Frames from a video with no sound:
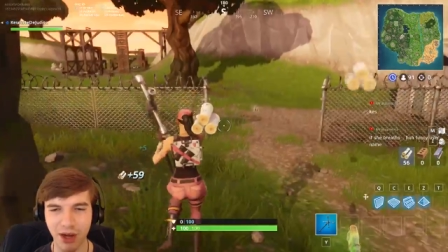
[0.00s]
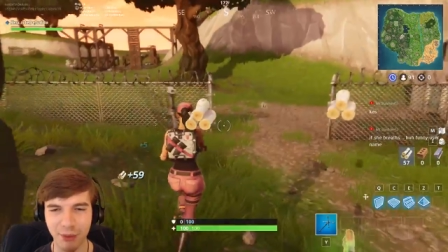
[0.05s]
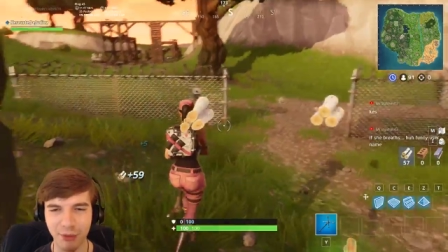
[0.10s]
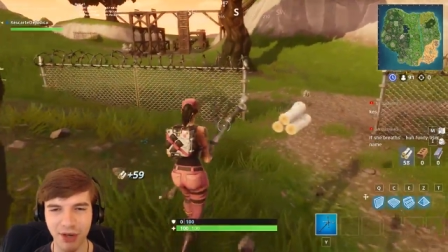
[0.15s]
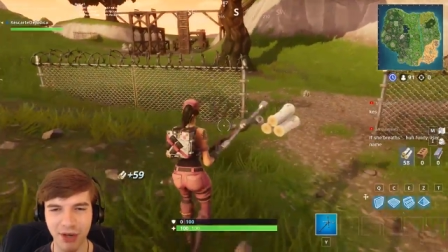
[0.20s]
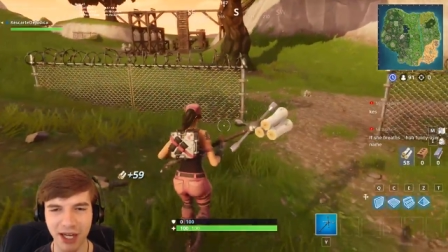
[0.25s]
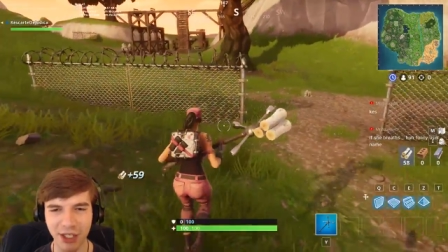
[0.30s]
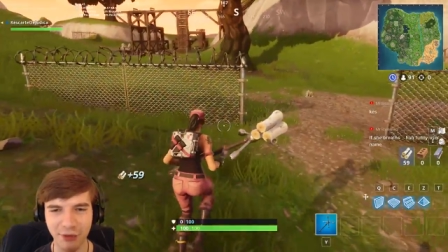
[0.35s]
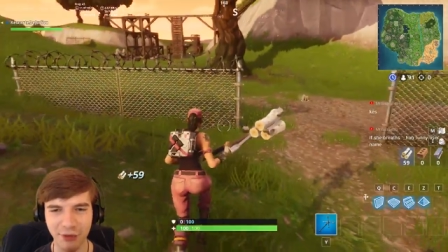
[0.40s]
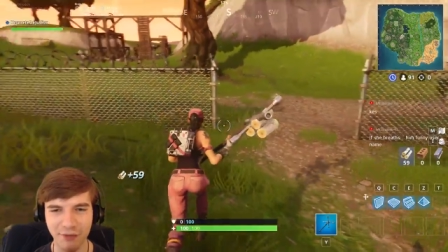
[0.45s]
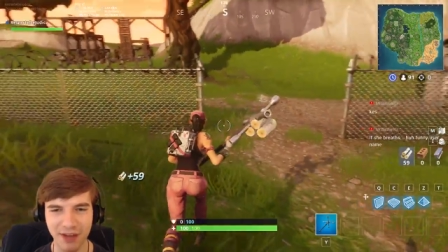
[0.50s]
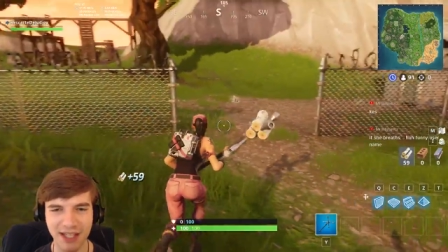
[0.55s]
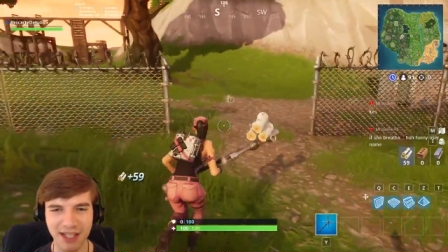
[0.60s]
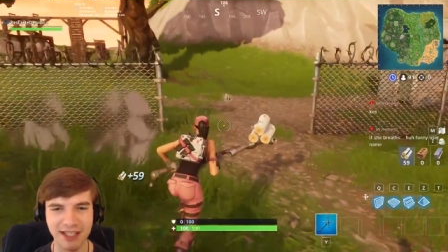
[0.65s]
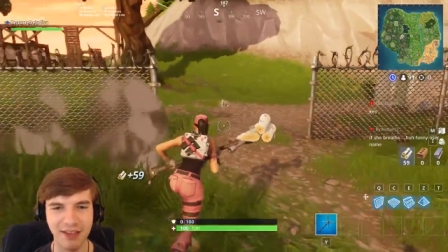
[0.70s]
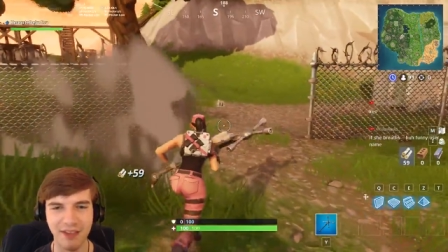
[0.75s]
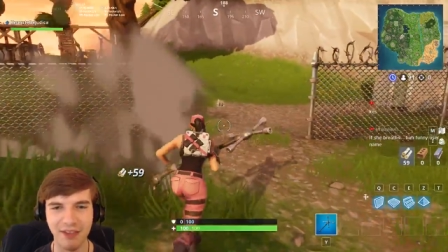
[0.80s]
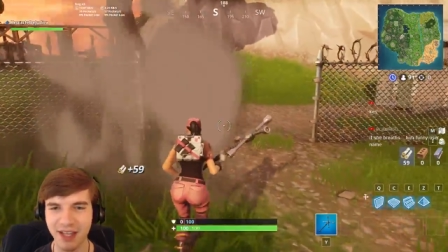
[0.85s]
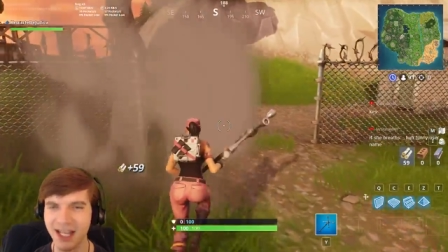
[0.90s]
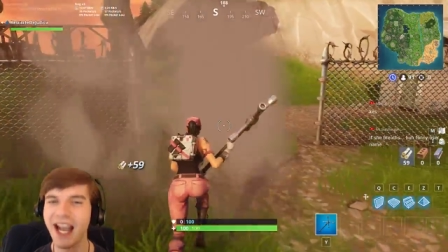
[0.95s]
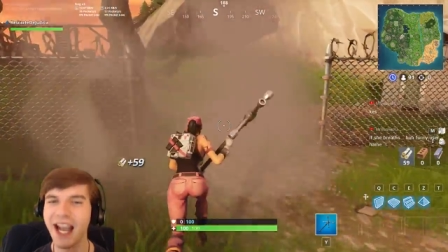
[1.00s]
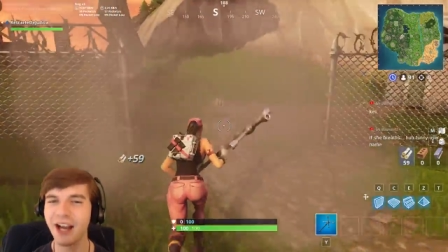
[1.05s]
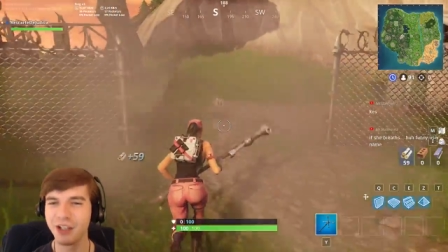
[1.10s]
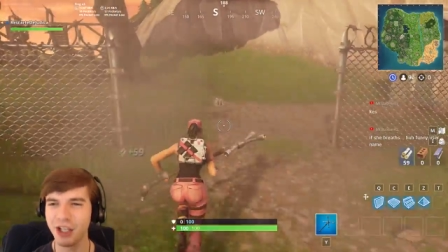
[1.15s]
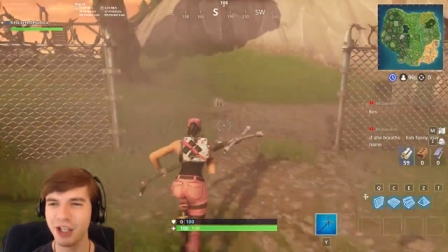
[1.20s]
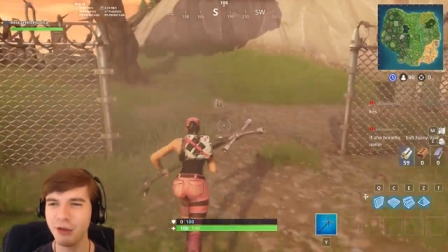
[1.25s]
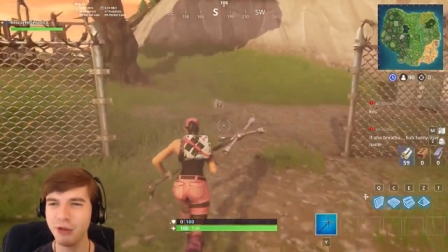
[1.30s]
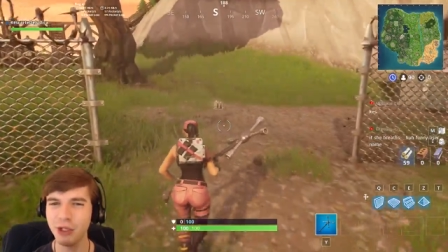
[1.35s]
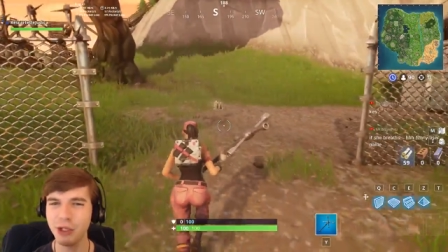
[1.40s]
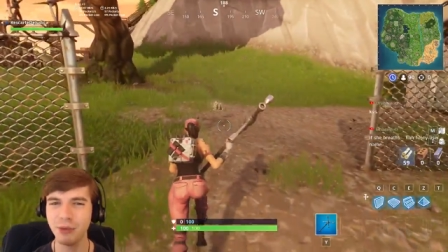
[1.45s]
Well, I'm glad you fixed it then. Yeah,
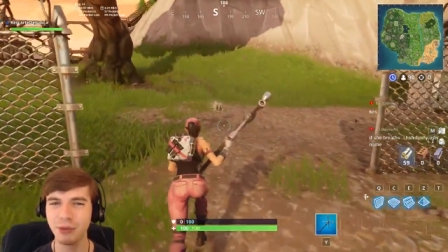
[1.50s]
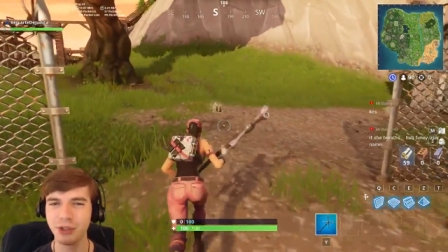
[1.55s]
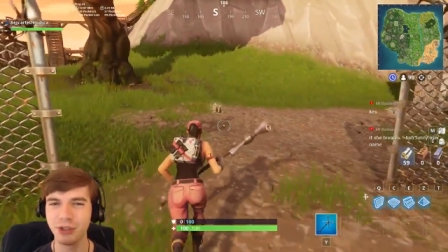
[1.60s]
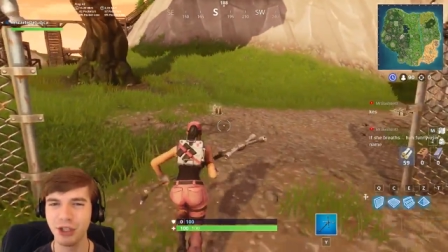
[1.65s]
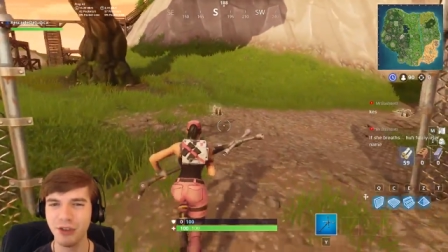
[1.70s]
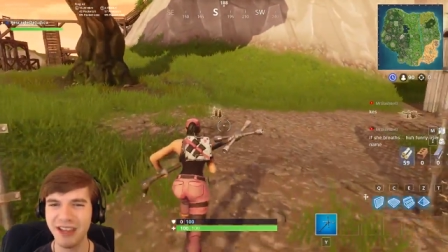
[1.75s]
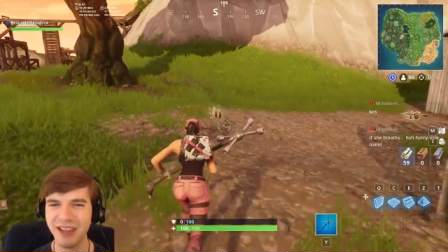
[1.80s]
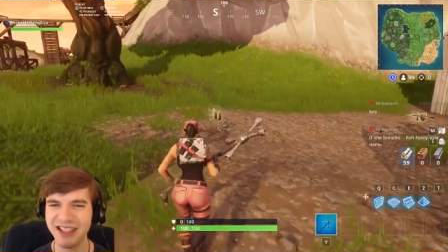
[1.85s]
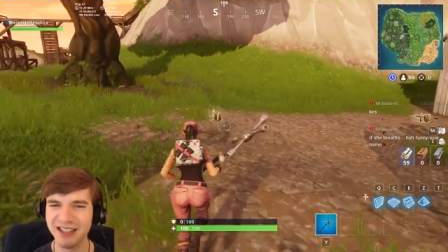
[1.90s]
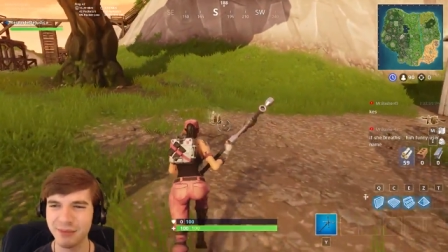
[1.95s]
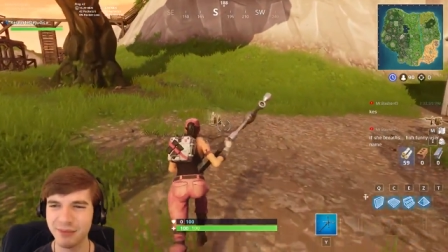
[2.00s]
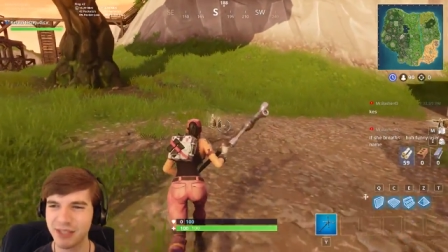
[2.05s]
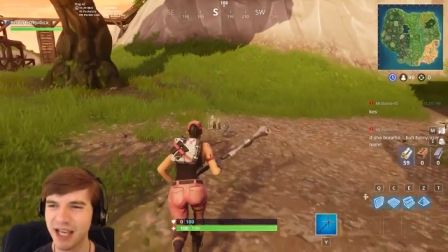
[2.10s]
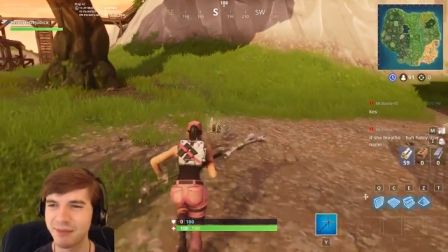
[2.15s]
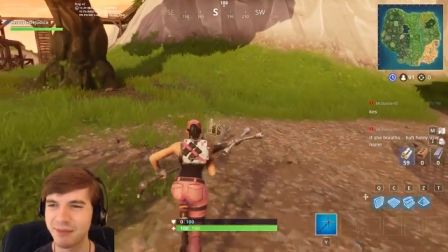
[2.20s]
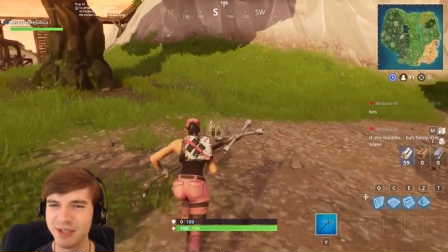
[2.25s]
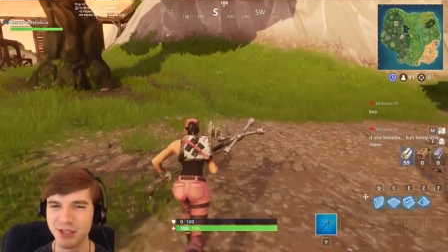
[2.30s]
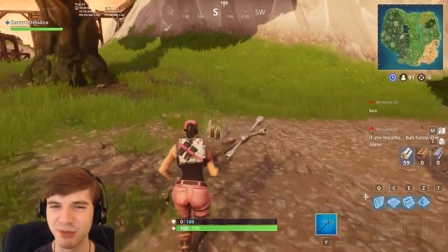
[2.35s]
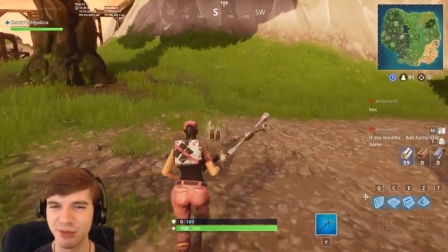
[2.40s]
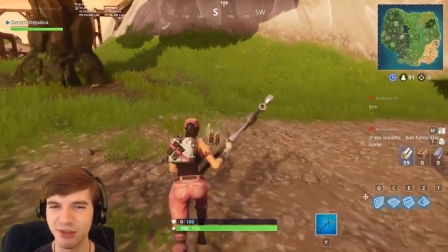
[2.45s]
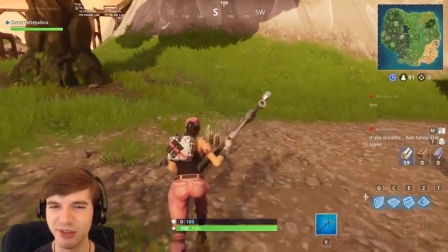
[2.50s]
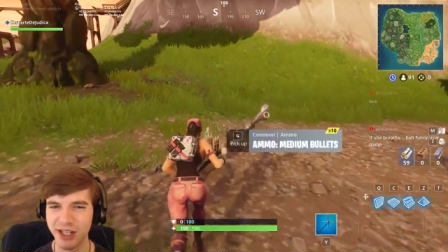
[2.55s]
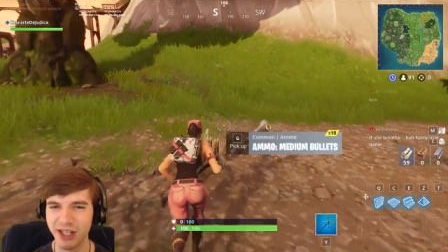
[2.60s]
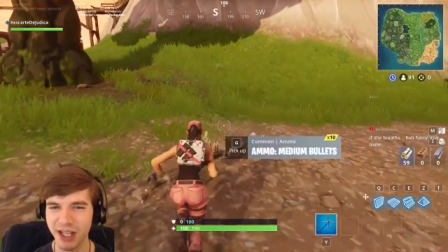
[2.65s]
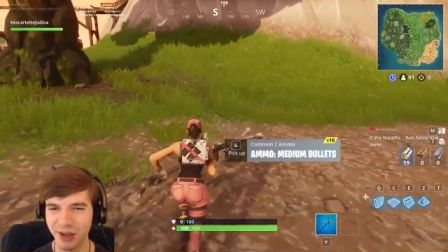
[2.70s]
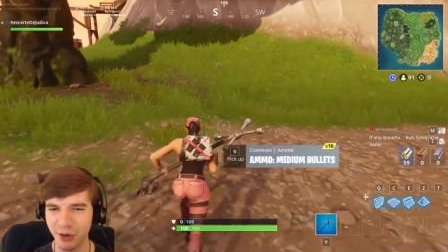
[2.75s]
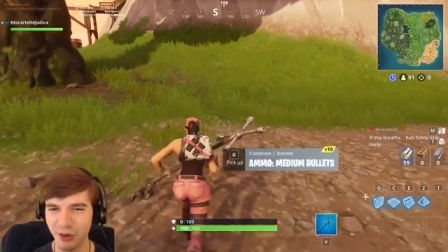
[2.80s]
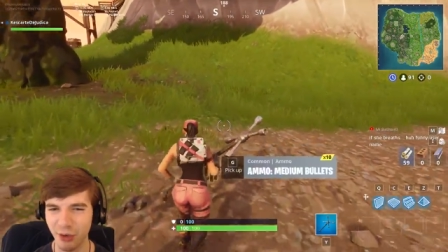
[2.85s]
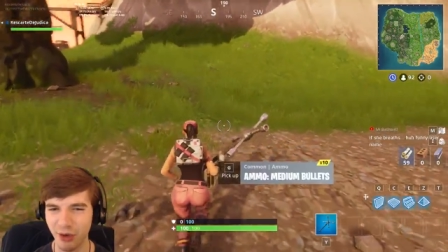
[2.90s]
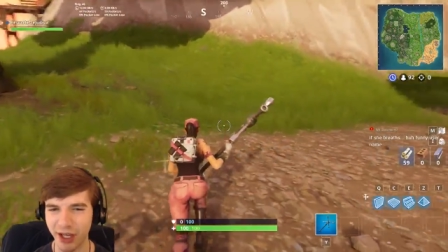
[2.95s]
YouTube will do that sometimes. It's
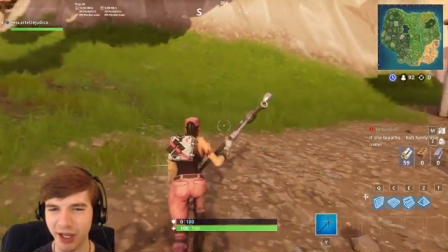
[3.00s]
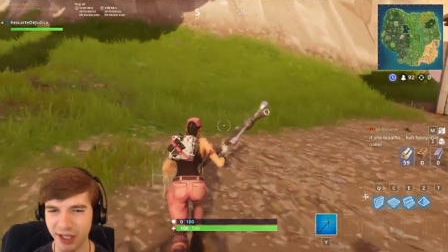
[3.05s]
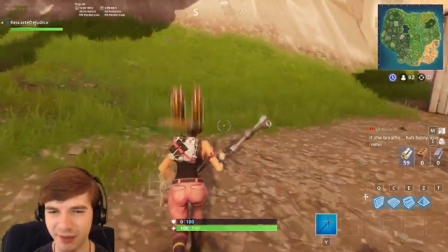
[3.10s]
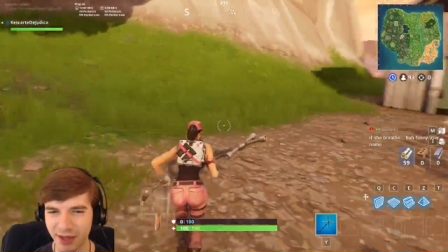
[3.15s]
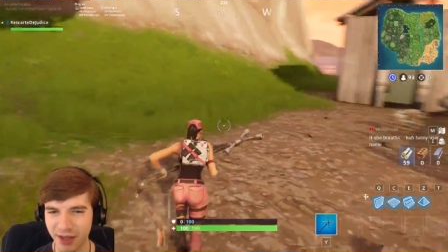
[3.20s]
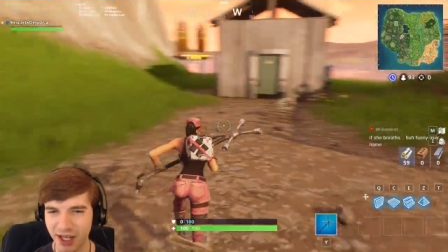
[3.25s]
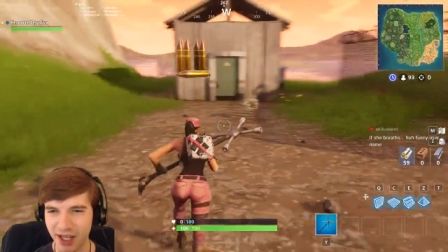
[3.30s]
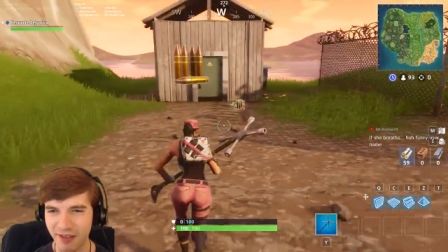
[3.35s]
really annoying.